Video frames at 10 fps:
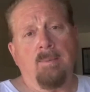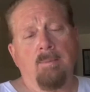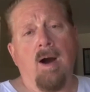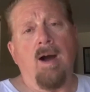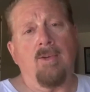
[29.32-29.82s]

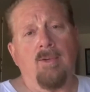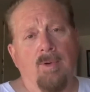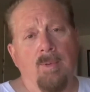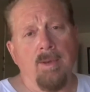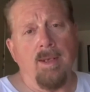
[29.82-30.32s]
box
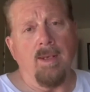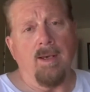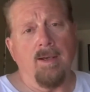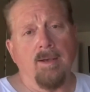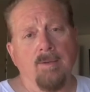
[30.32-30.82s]
from
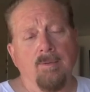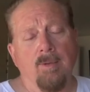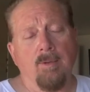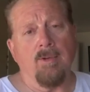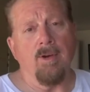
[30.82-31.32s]
the
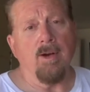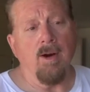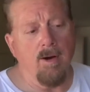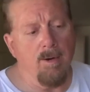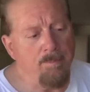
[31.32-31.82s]
steering
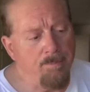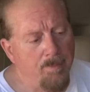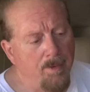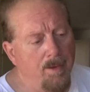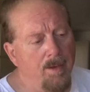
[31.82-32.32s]
arm.
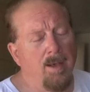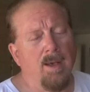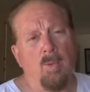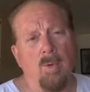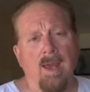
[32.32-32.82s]

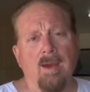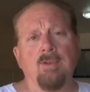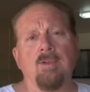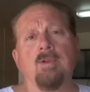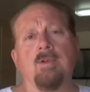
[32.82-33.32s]
We
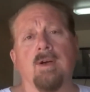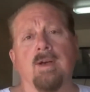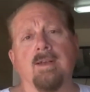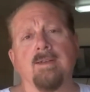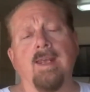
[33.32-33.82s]
have
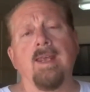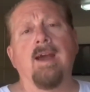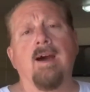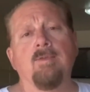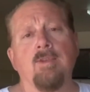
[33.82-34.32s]
to take
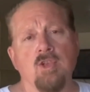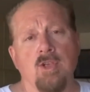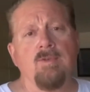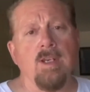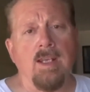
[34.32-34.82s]
off the
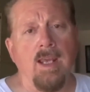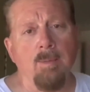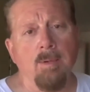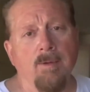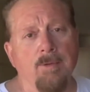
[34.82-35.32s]
shifting
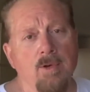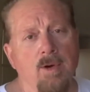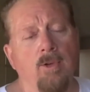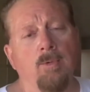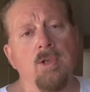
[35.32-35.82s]
cable off the
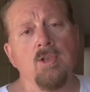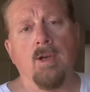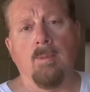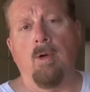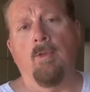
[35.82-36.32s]
transmission,
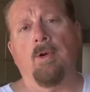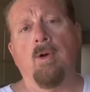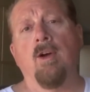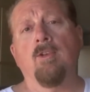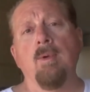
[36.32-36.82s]
unbolt the
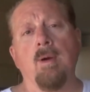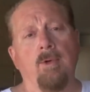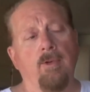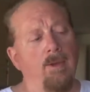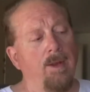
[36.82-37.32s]
cross
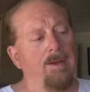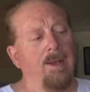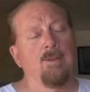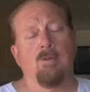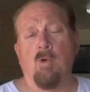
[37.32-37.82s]
members, and then
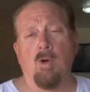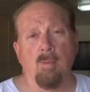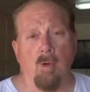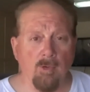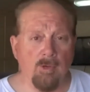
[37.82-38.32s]
take the 4
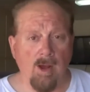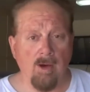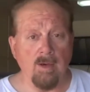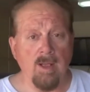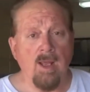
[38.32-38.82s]
bolts
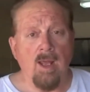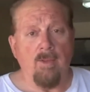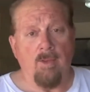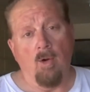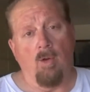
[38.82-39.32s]
out
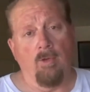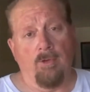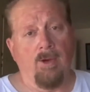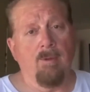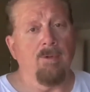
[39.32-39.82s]
that hold the
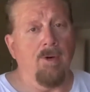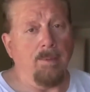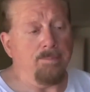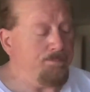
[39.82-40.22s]
subframe.